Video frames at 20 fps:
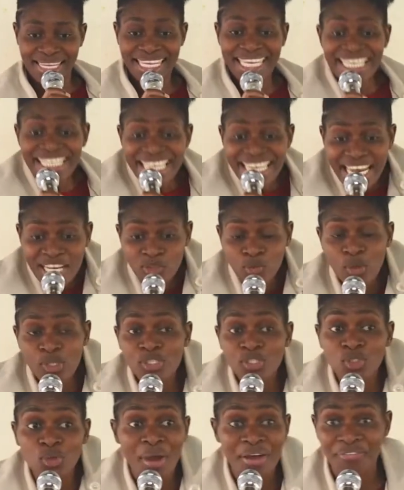Gideonite
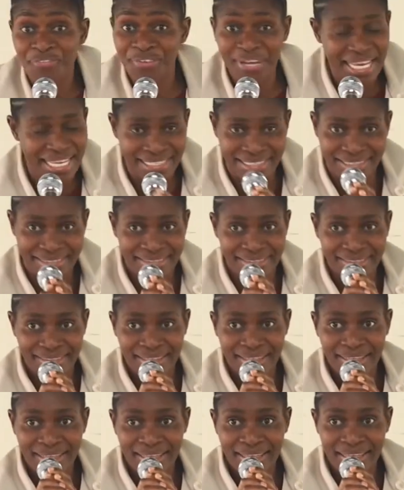was so afraid.
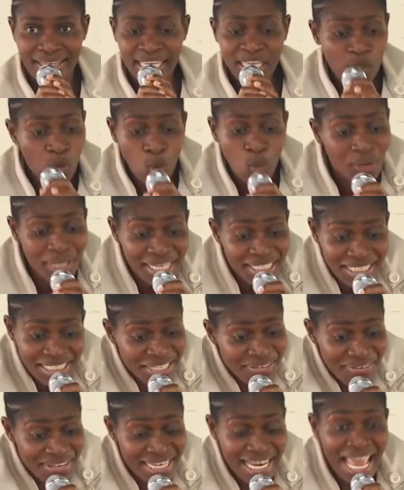He
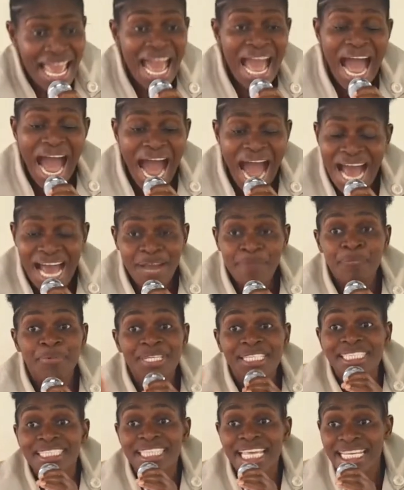couldn't even
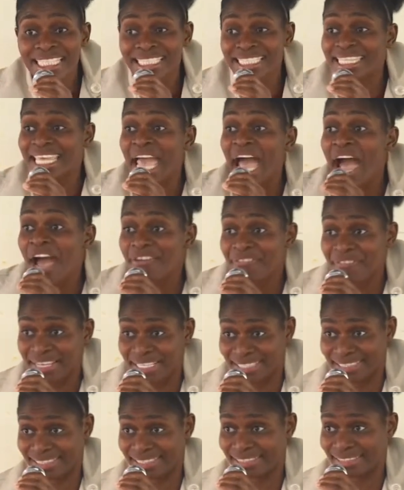appreciate the
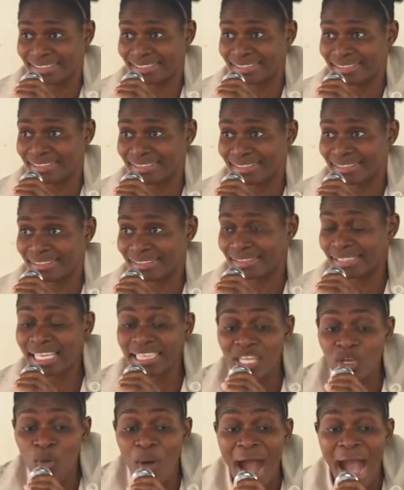harvest
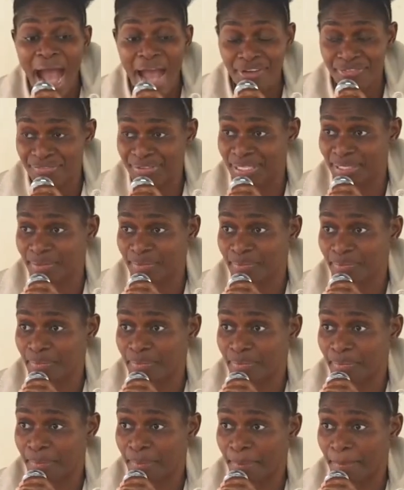that they were having.
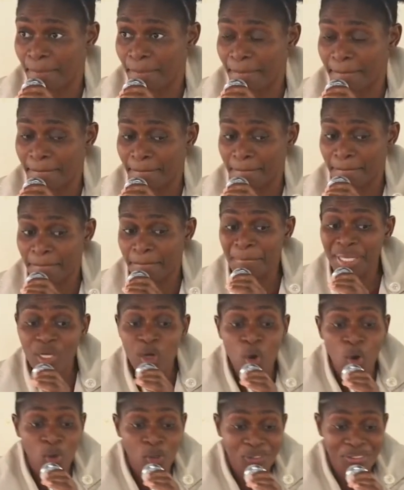
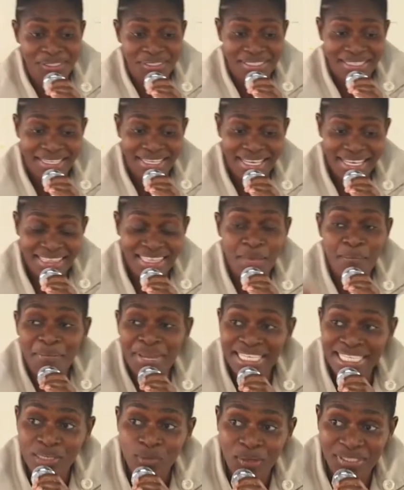Because
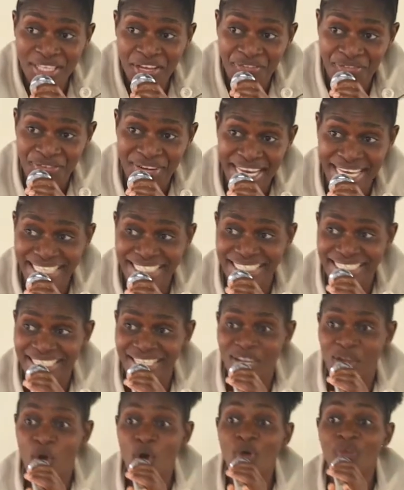he was afraid
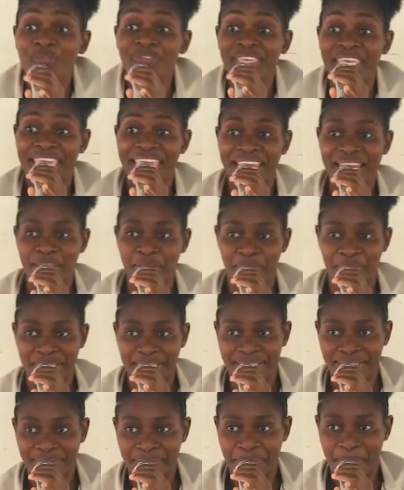of the
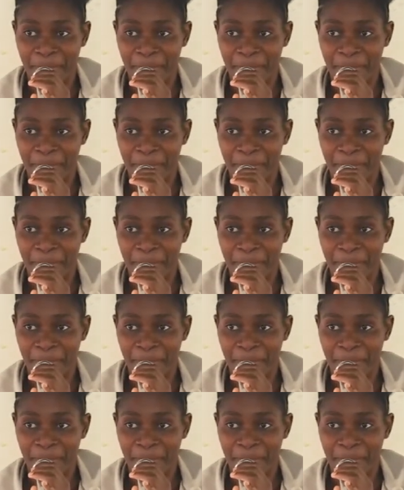enemy.